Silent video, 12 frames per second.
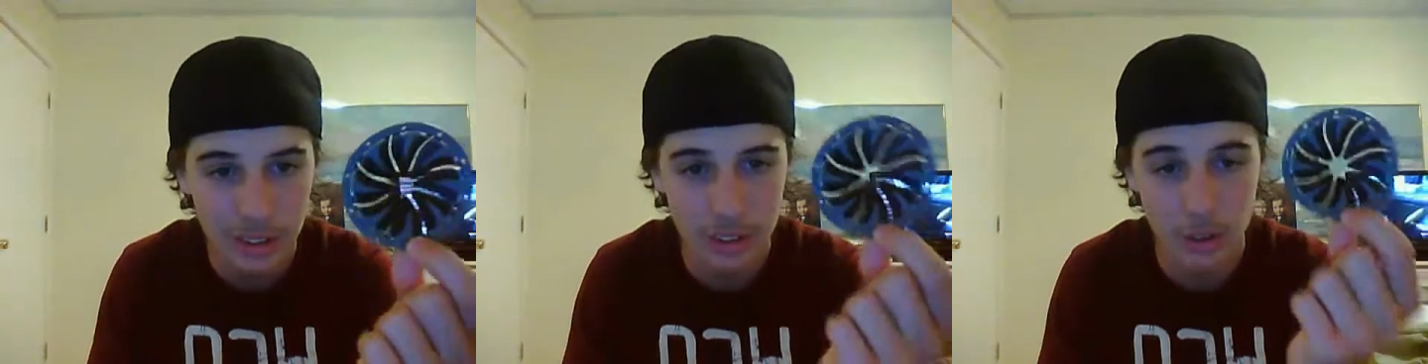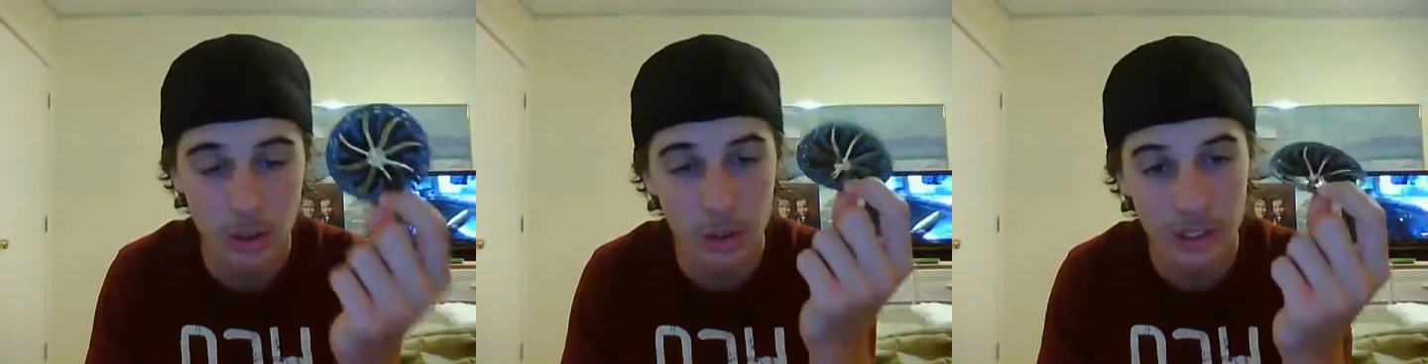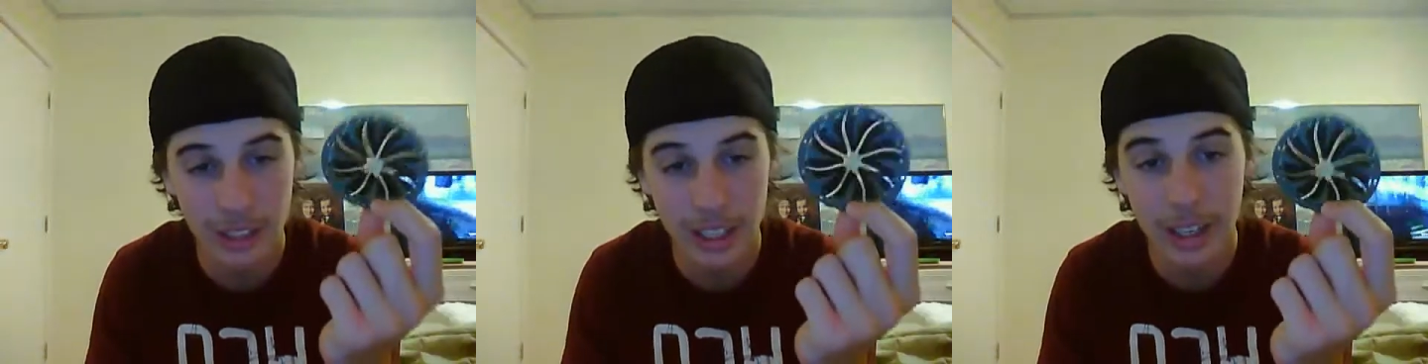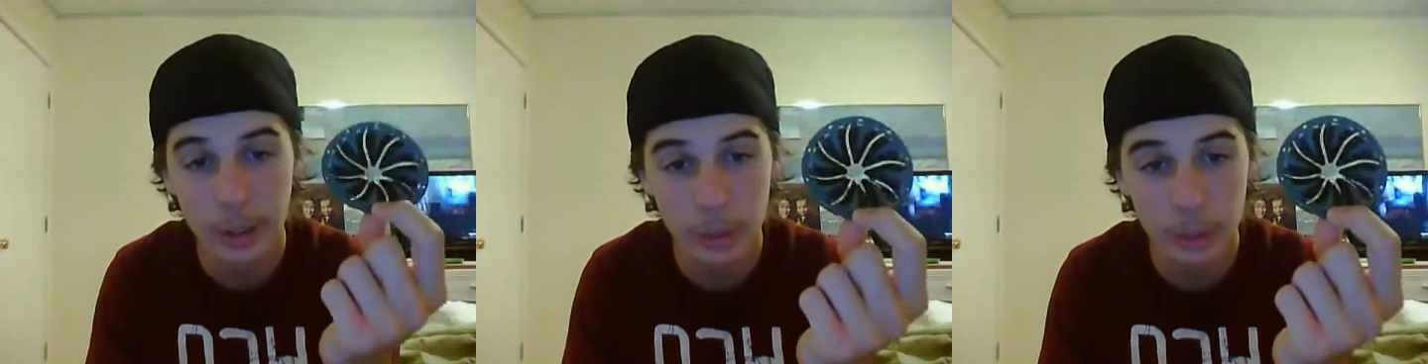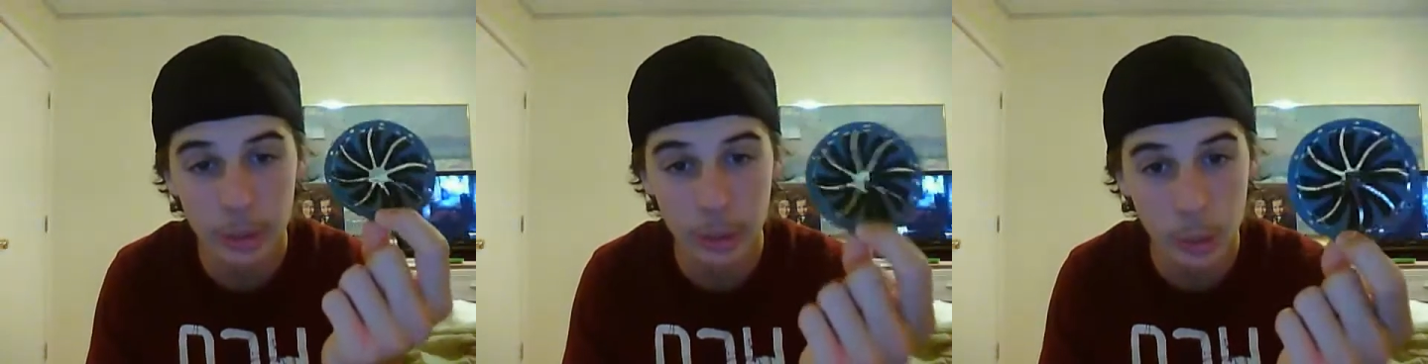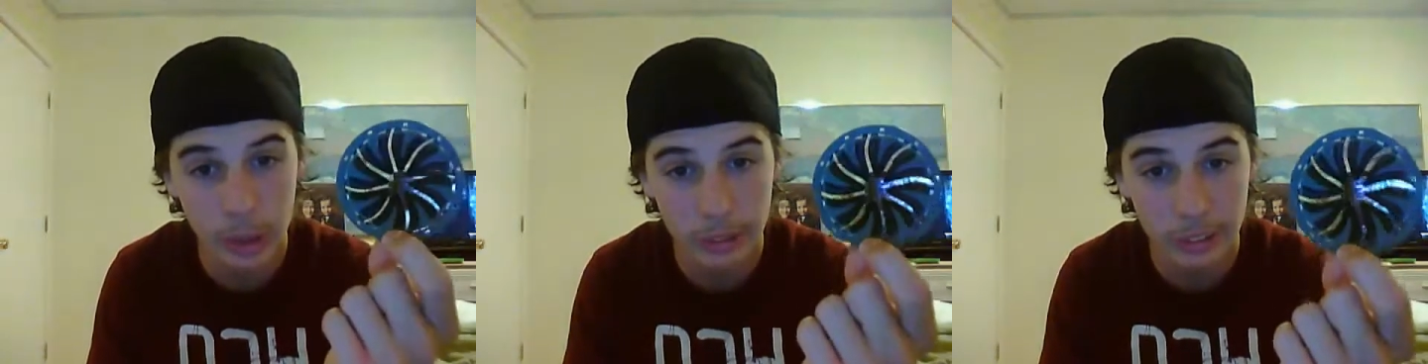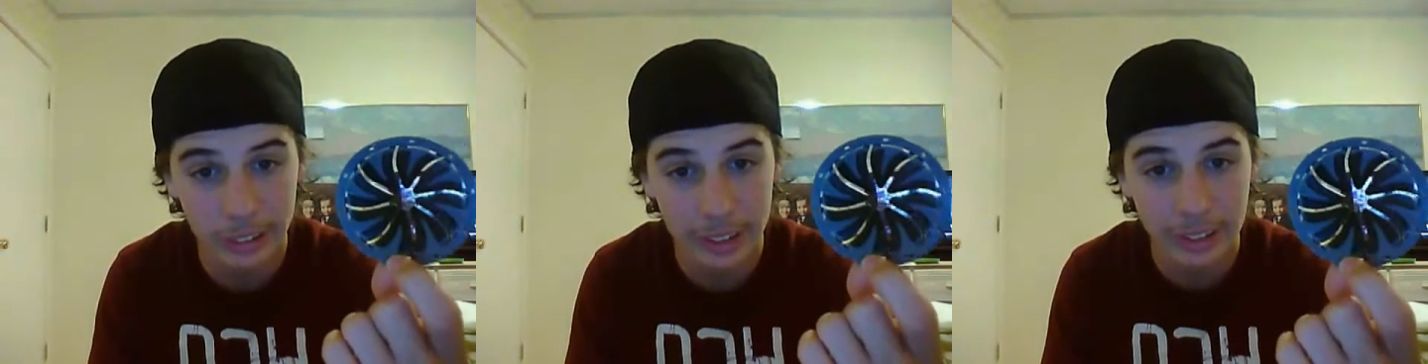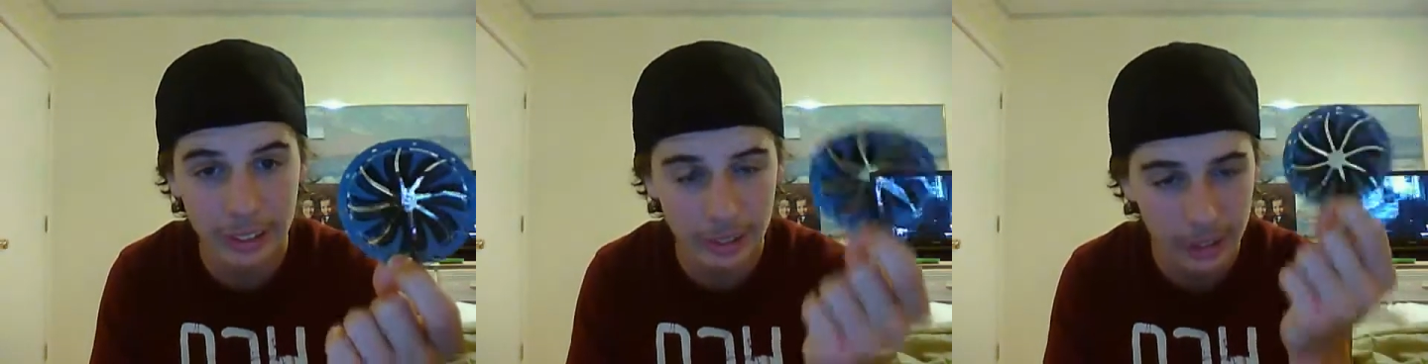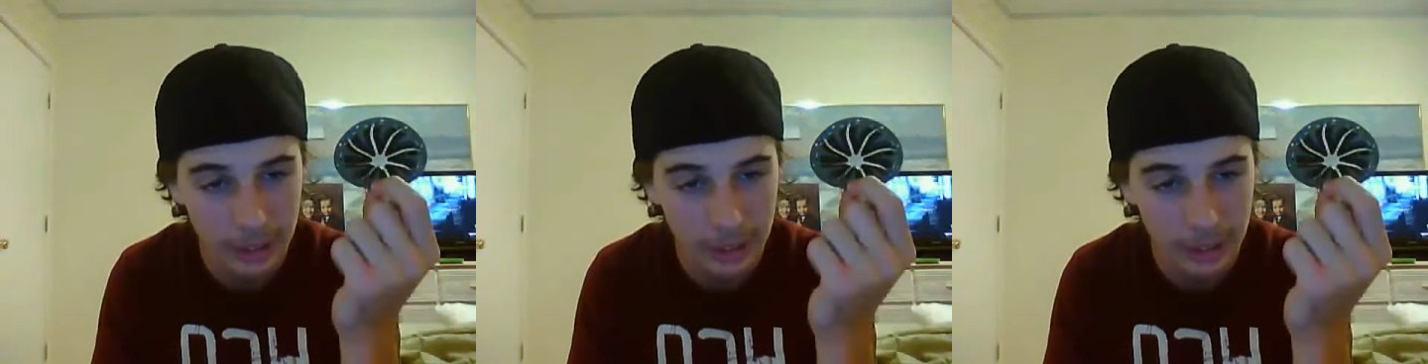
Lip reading: It's called the die rotor quick feed.